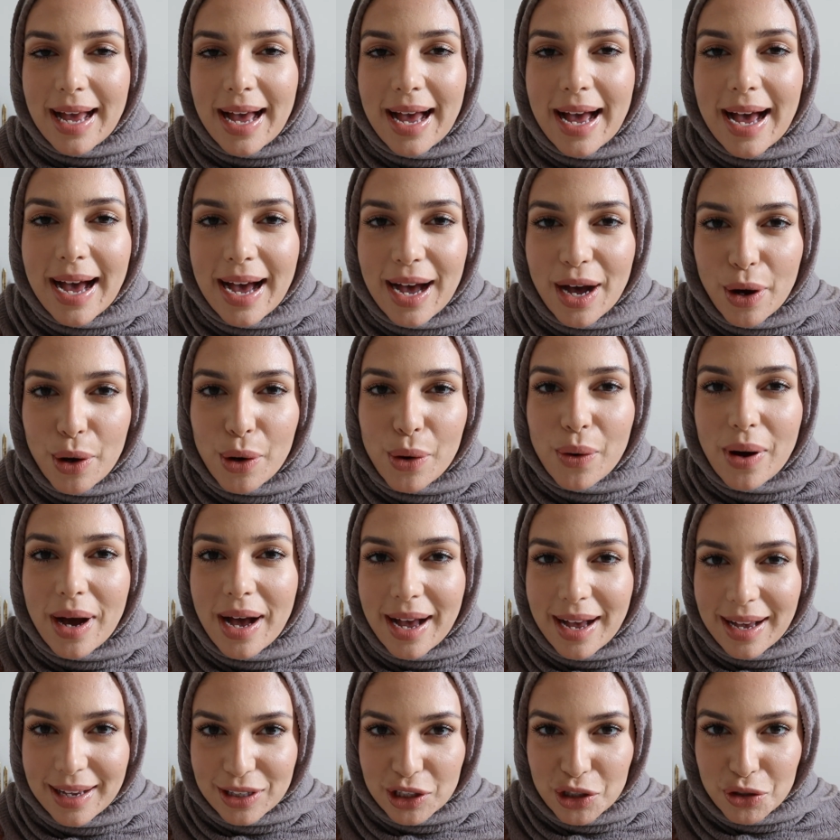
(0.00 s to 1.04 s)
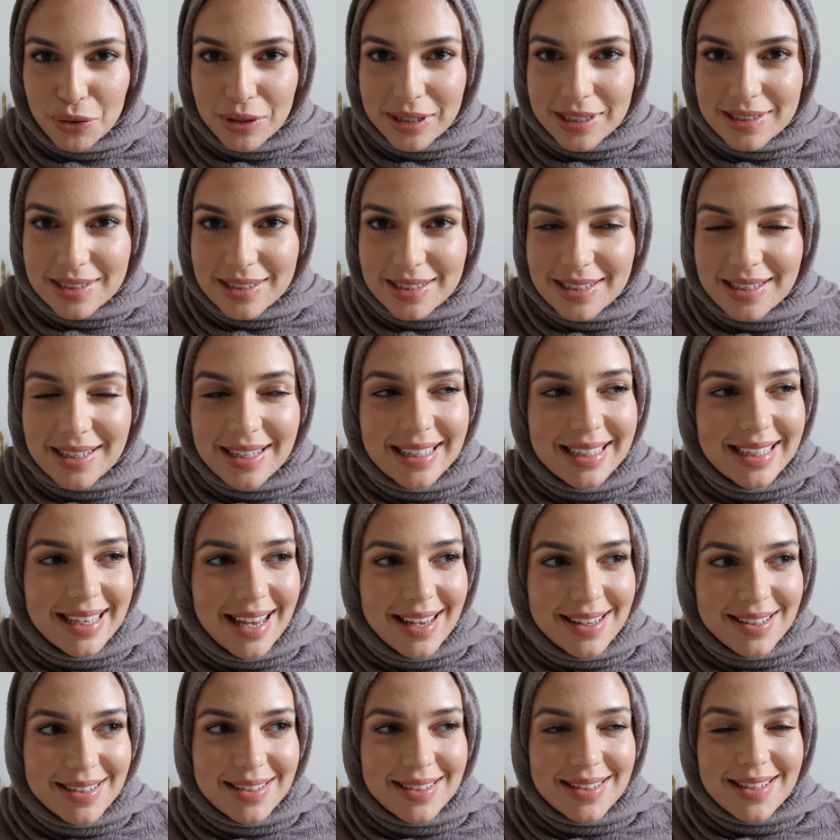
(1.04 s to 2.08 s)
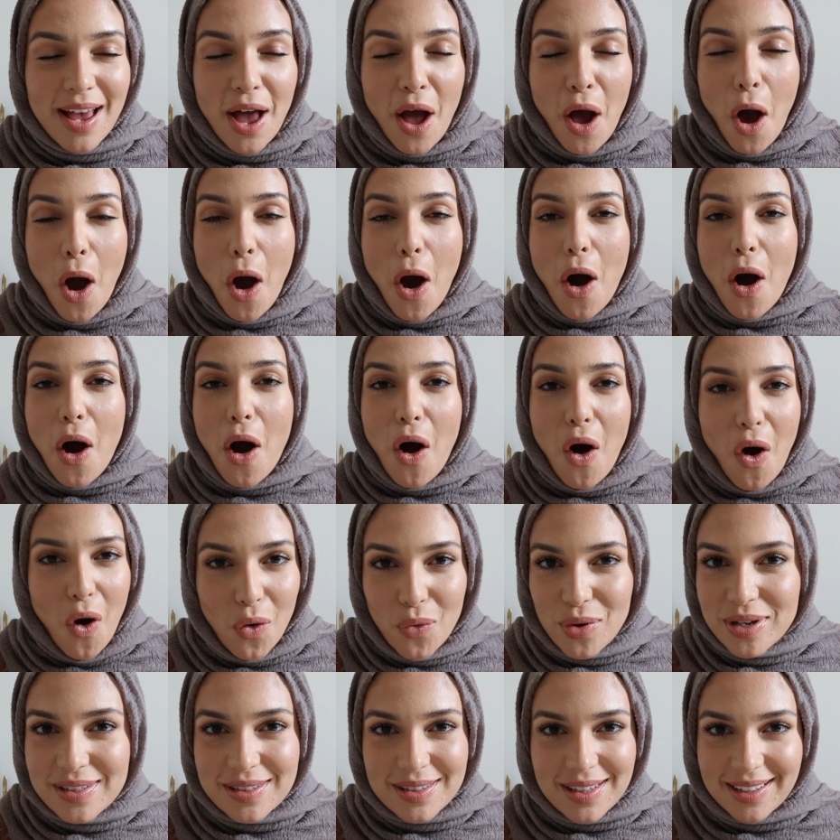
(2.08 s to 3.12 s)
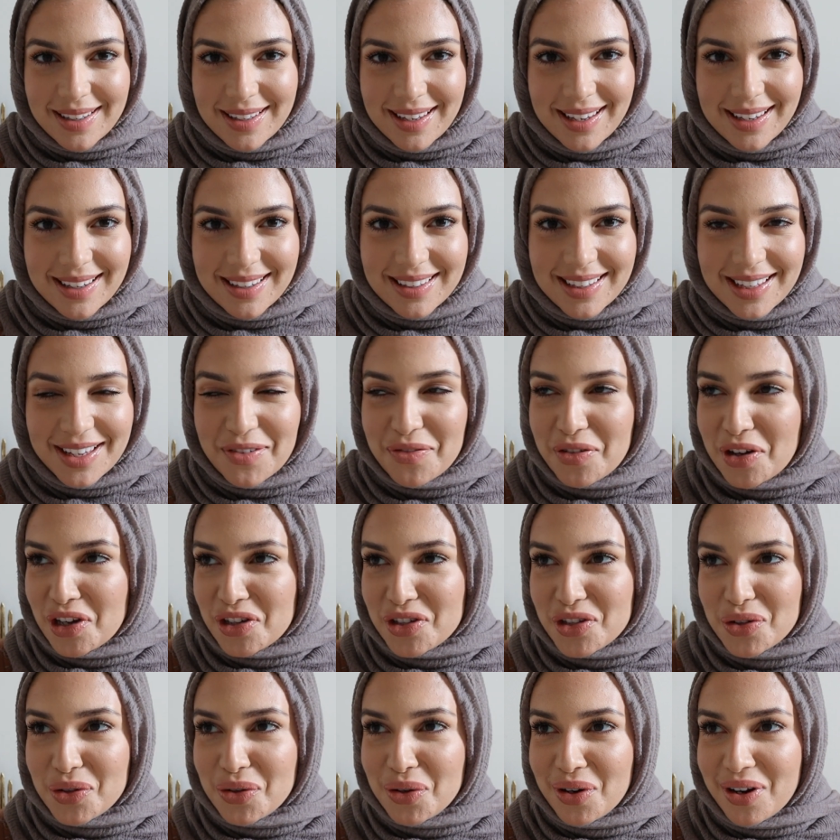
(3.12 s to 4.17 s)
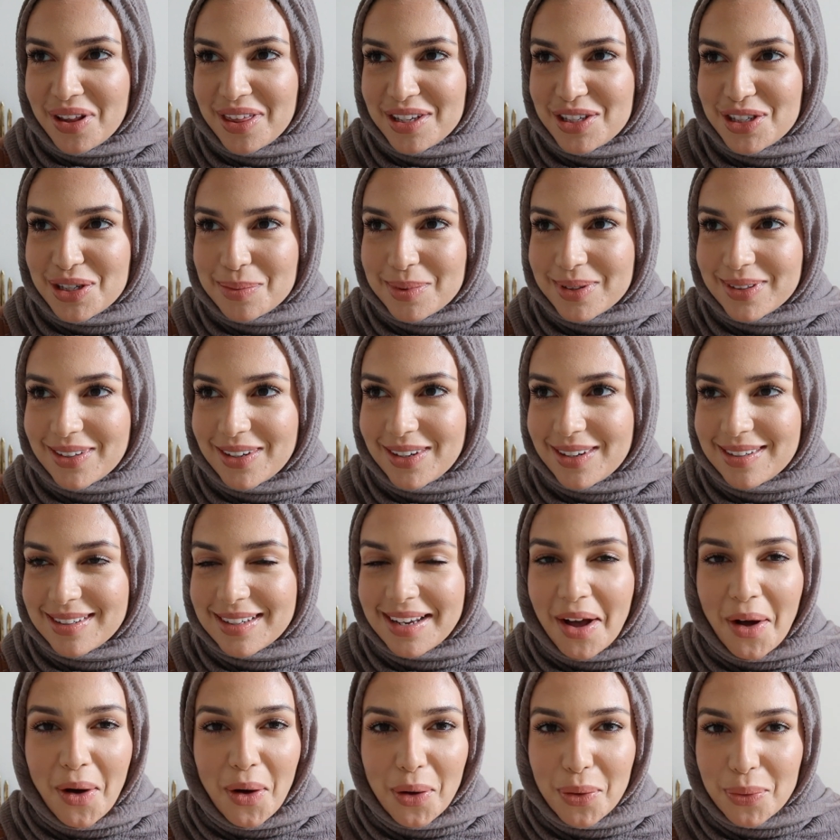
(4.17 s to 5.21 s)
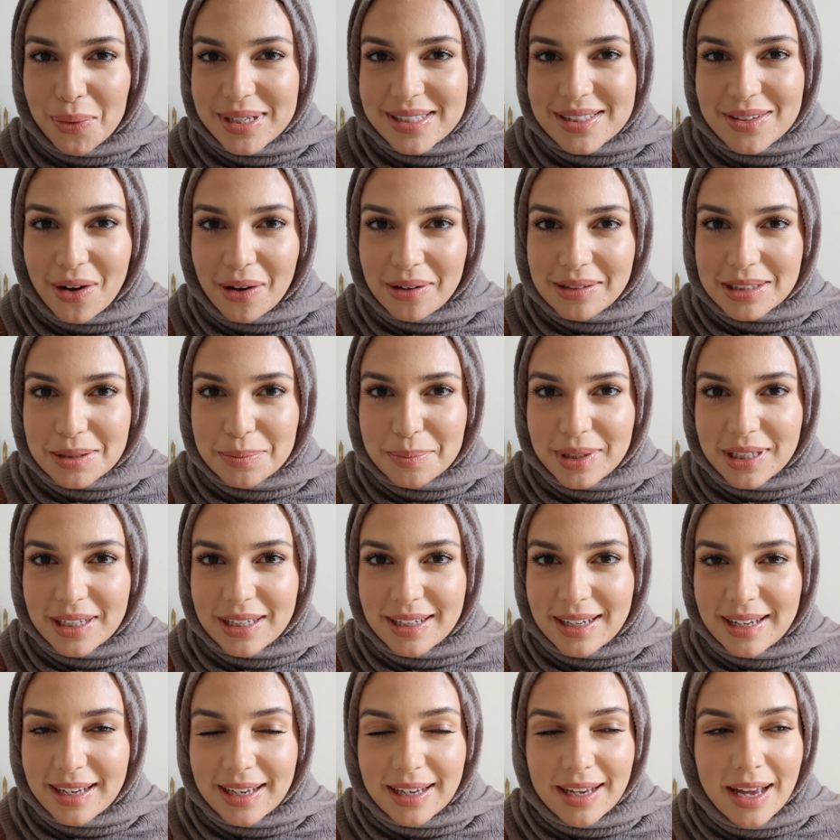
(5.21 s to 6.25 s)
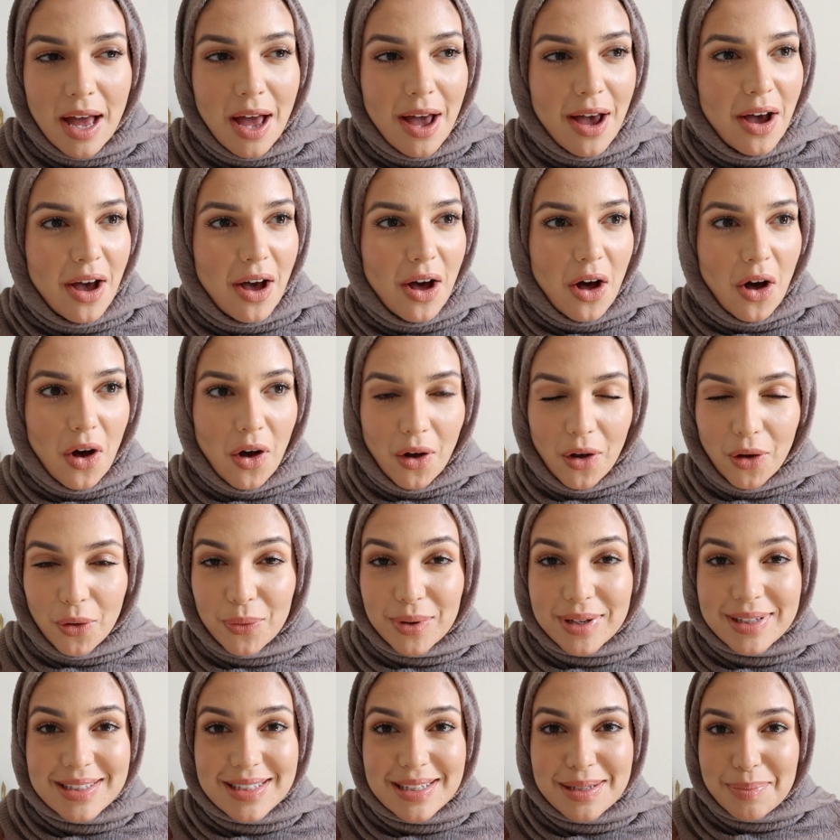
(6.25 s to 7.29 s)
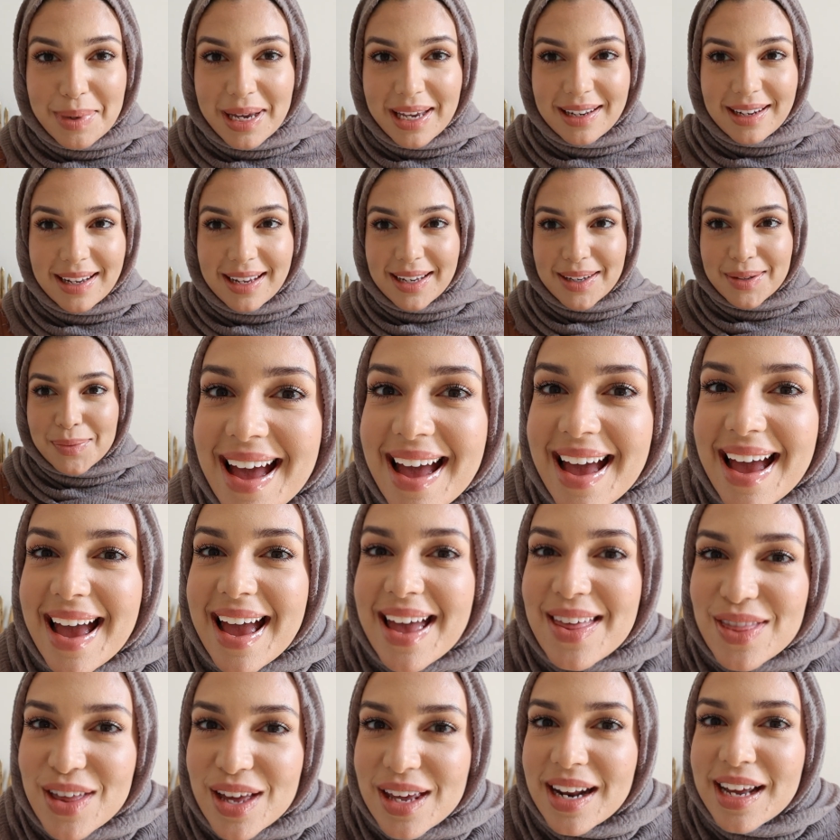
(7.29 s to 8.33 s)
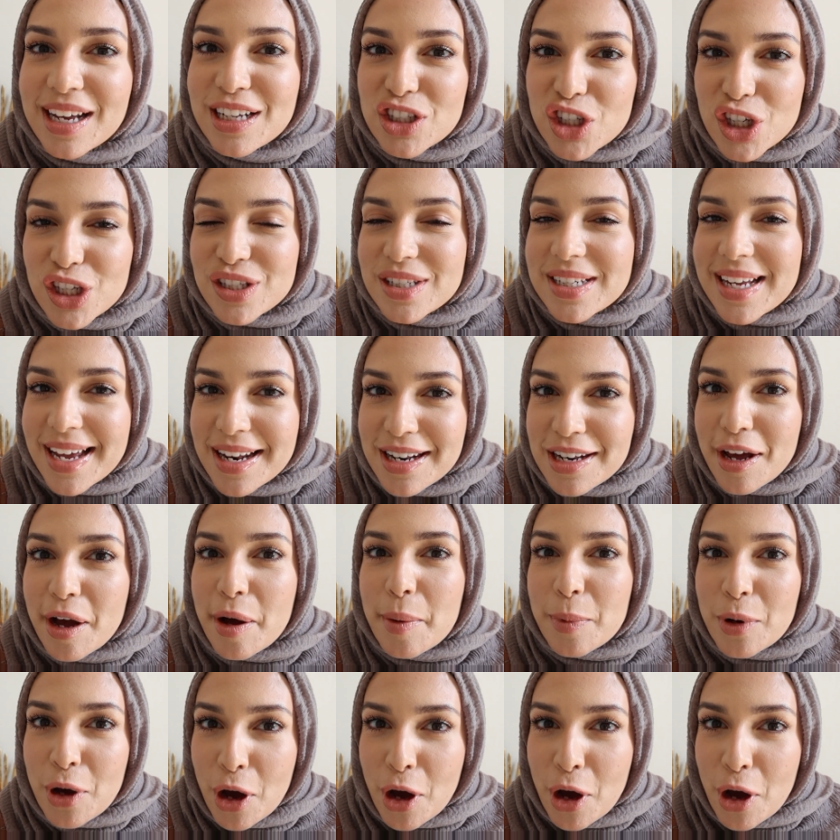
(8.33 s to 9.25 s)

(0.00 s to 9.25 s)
how accurate. Yes, always thinking if I should go to the gym or not. Always contemplating, always debating, and then I just end up